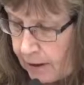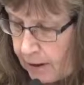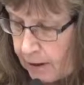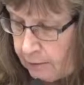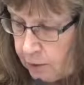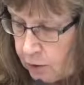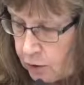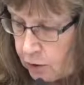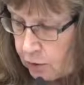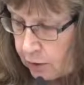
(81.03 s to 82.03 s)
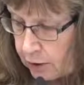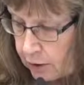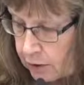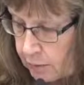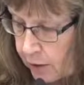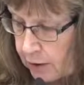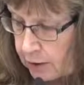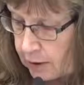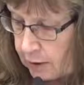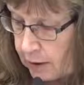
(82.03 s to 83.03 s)
The views you will hear expressed
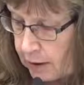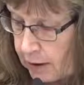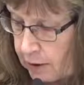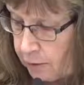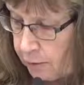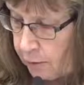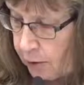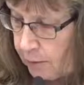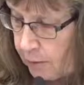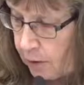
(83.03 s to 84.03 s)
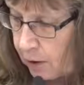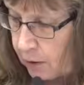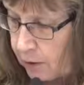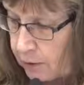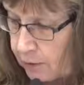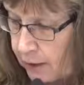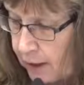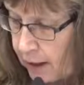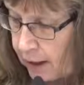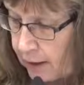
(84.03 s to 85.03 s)
in each forum are those of the
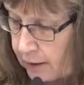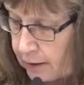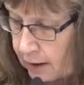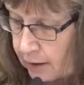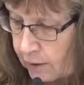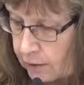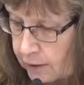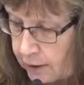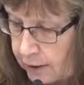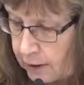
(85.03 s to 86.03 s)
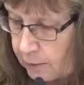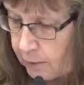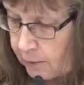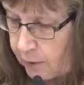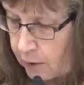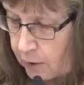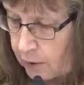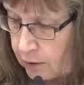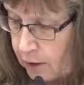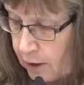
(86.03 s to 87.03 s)
candidates, not those of the League of Women Voters.